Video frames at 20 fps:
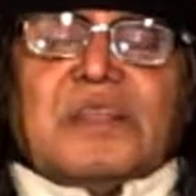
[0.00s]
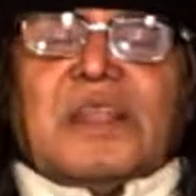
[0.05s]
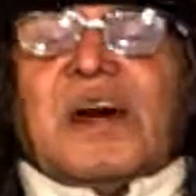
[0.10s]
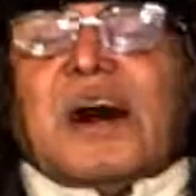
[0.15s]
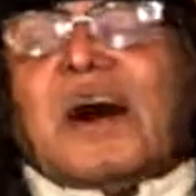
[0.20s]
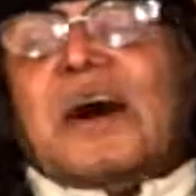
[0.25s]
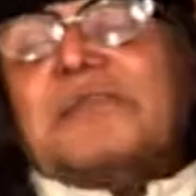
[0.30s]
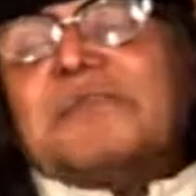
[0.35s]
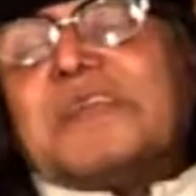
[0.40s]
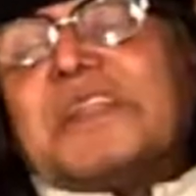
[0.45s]

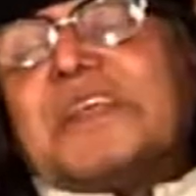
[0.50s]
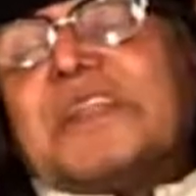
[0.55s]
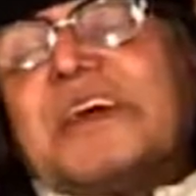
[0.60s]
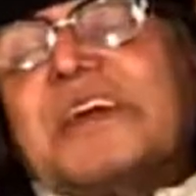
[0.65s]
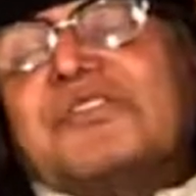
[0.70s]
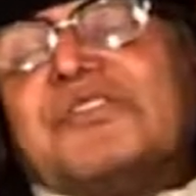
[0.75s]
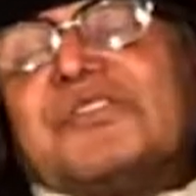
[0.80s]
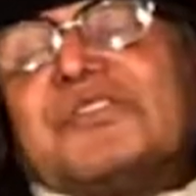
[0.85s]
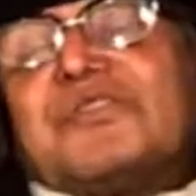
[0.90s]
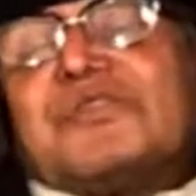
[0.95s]
Now, how many
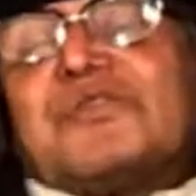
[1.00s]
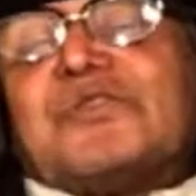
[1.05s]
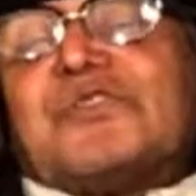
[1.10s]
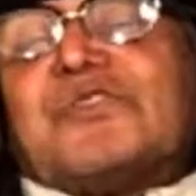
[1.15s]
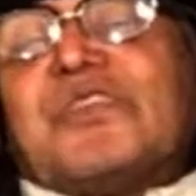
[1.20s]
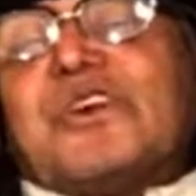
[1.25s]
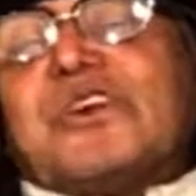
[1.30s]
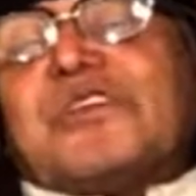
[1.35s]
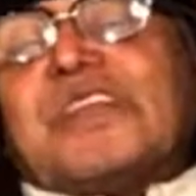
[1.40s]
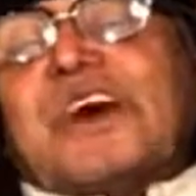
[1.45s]
racists
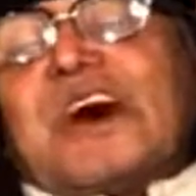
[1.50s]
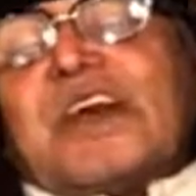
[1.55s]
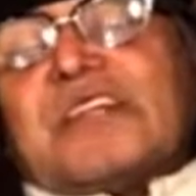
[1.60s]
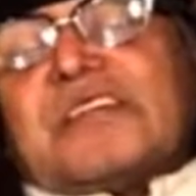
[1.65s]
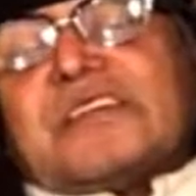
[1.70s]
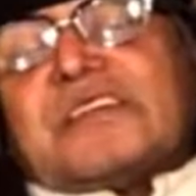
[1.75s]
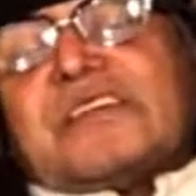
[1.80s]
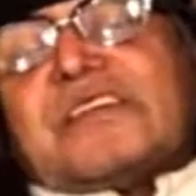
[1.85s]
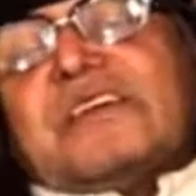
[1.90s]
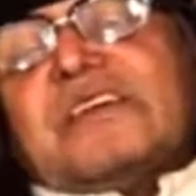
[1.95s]
would know
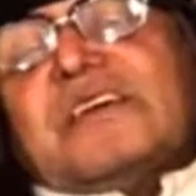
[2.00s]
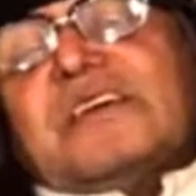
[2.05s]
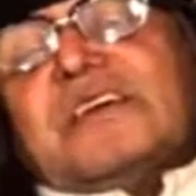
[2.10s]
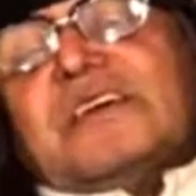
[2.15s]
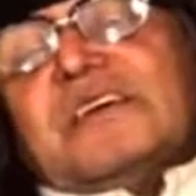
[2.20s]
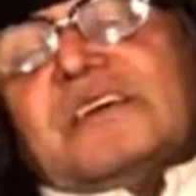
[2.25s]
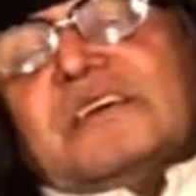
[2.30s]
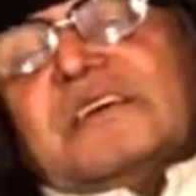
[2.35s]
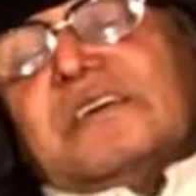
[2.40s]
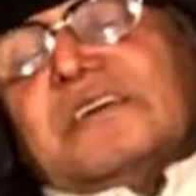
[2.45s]
that?
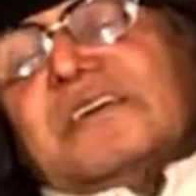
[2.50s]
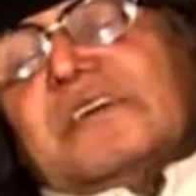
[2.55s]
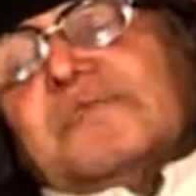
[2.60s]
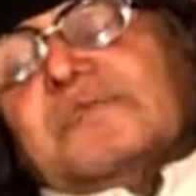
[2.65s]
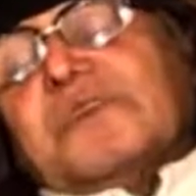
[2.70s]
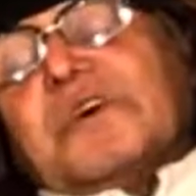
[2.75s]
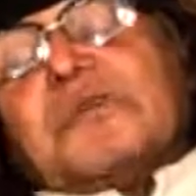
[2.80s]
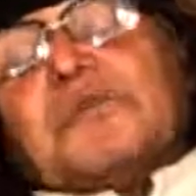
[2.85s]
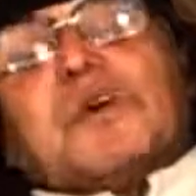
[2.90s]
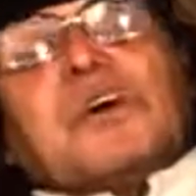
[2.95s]

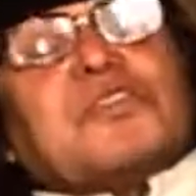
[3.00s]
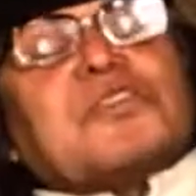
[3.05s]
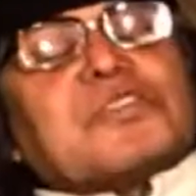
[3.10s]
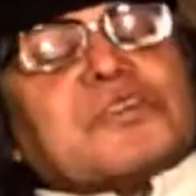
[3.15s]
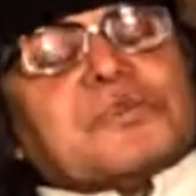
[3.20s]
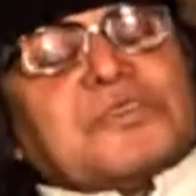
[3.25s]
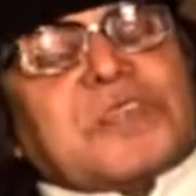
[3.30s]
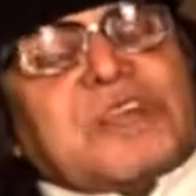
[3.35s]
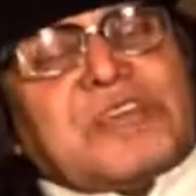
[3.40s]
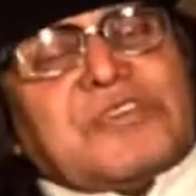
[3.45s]
Because
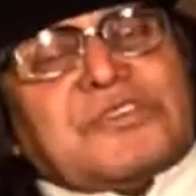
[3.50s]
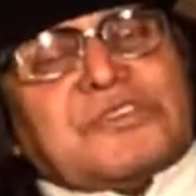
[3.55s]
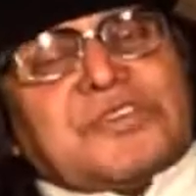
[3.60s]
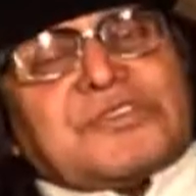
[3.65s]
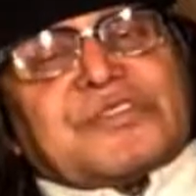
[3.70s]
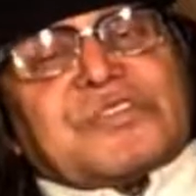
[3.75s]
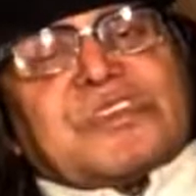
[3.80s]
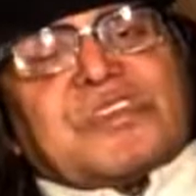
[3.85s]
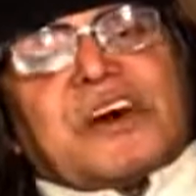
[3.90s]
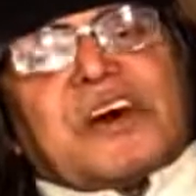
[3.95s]
most of the
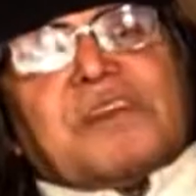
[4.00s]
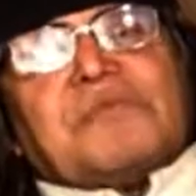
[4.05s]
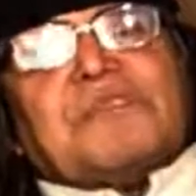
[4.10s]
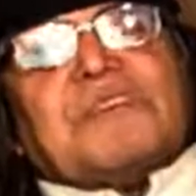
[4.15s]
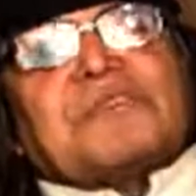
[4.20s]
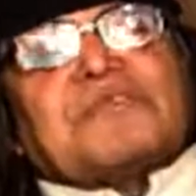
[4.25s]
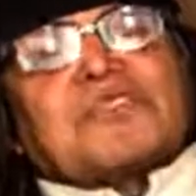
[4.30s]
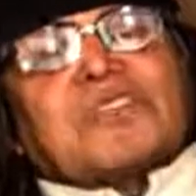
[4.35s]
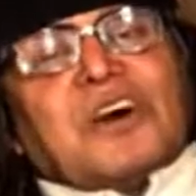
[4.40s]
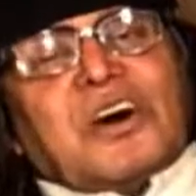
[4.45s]
racists in Tower
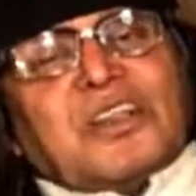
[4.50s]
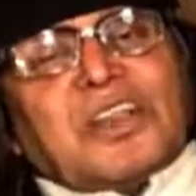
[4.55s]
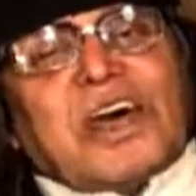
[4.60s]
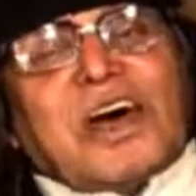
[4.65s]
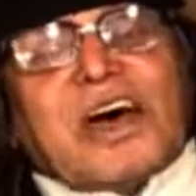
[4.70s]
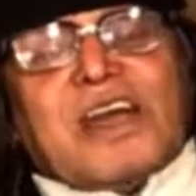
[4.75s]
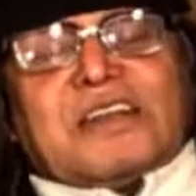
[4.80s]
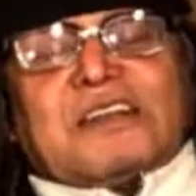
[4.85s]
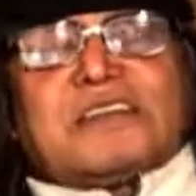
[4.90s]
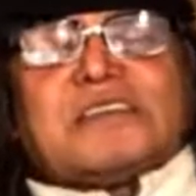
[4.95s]
Hamlets know
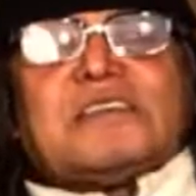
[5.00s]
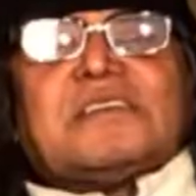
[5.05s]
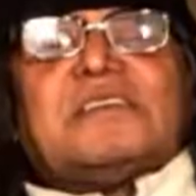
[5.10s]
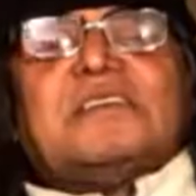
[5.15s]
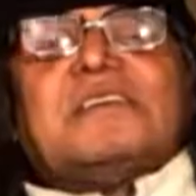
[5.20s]
that.